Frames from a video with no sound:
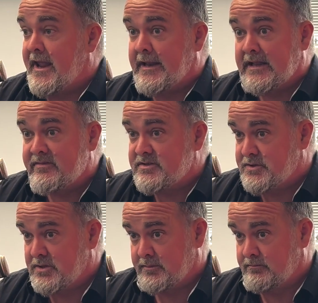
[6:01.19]
and leave it
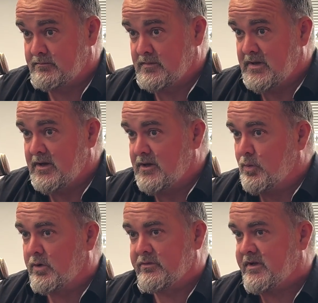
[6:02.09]
to them.
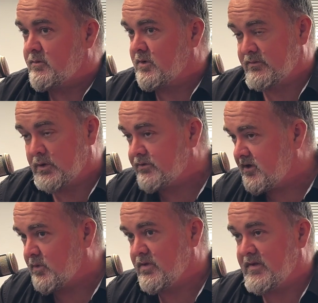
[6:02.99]
We'll
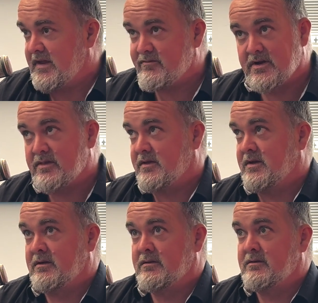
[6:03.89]
deal with
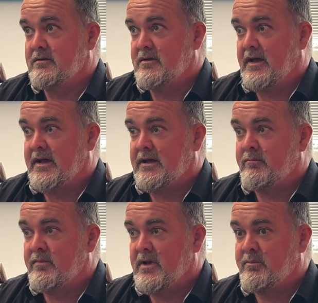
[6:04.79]
everything
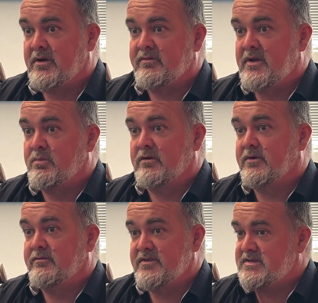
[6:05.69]
above net
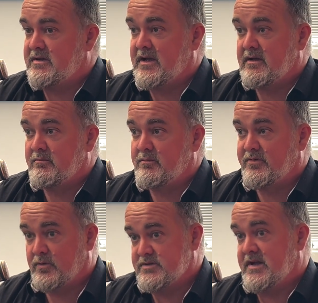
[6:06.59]
profit for
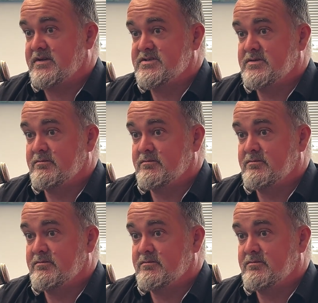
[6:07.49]
before tax.